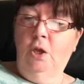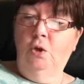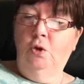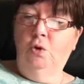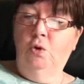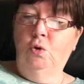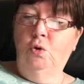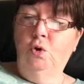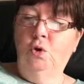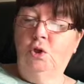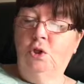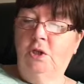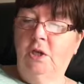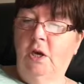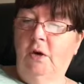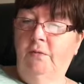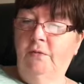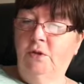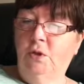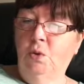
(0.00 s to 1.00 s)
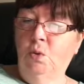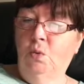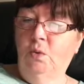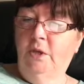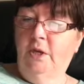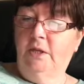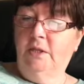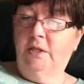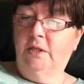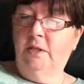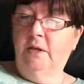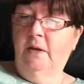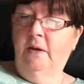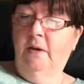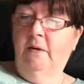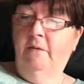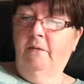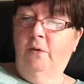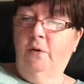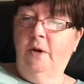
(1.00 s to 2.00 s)
You yourselves know this,
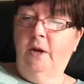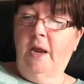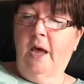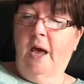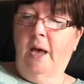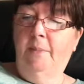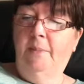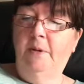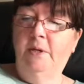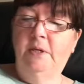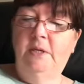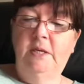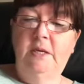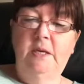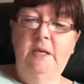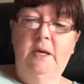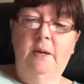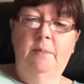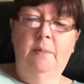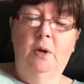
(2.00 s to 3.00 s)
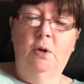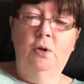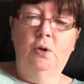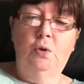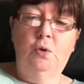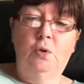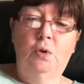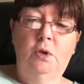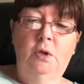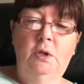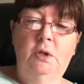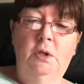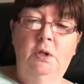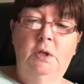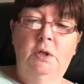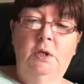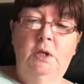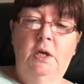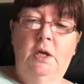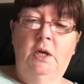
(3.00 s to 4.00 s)
for it happened here among you.
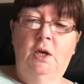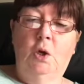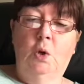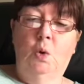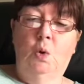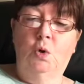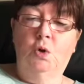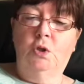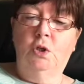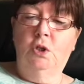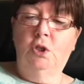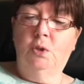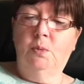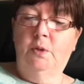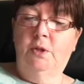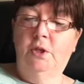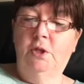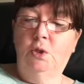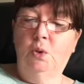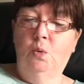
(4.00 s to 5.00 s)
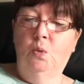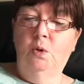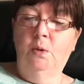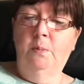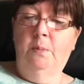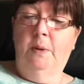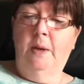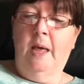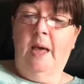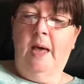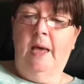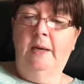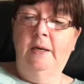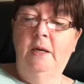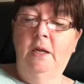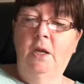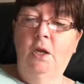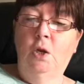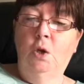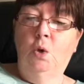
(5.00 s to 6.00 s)
In accordance with his own
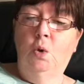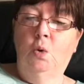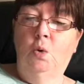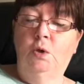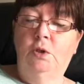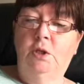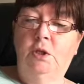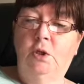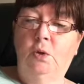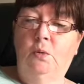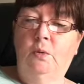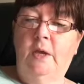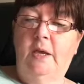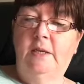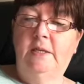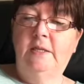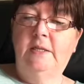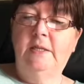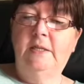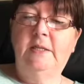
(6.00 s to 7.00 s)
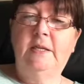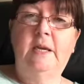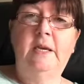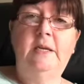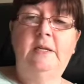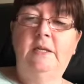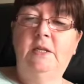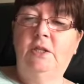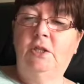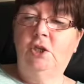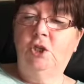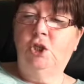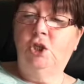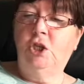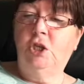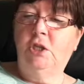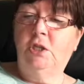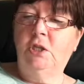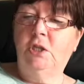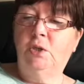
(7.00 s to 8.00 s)
plan, God had already decided that
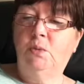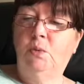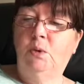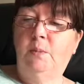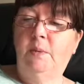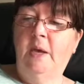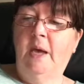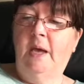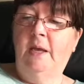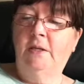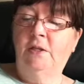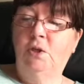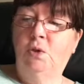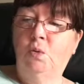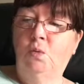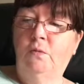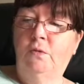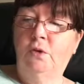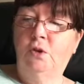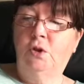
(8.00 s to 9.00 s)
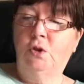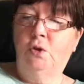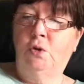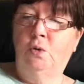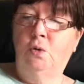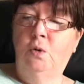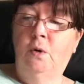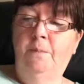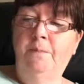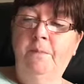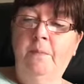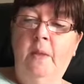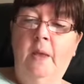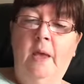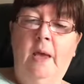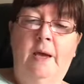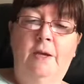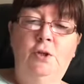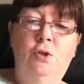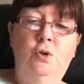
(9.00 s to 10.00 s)
Jesus would be handed over to you,
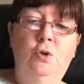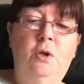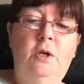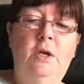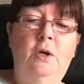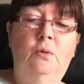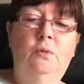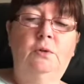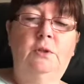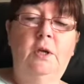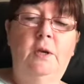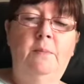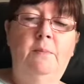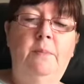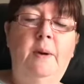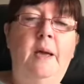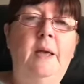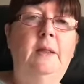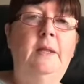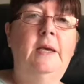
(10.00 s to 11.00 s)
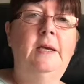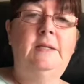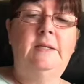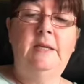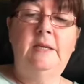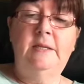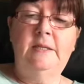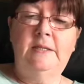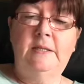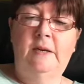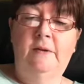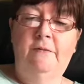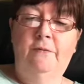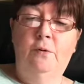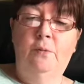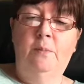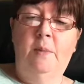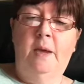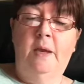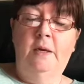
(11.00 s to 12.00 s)
and you killed him by letting
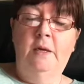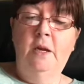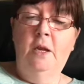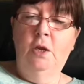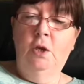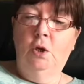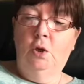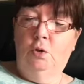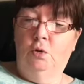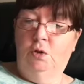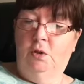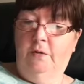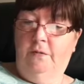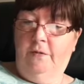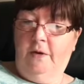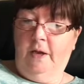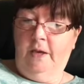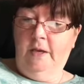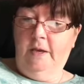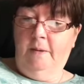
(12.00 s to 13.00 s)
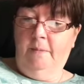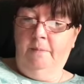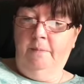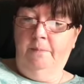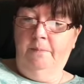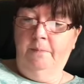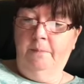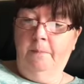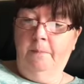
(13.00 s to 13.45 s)
sinful men crucify him.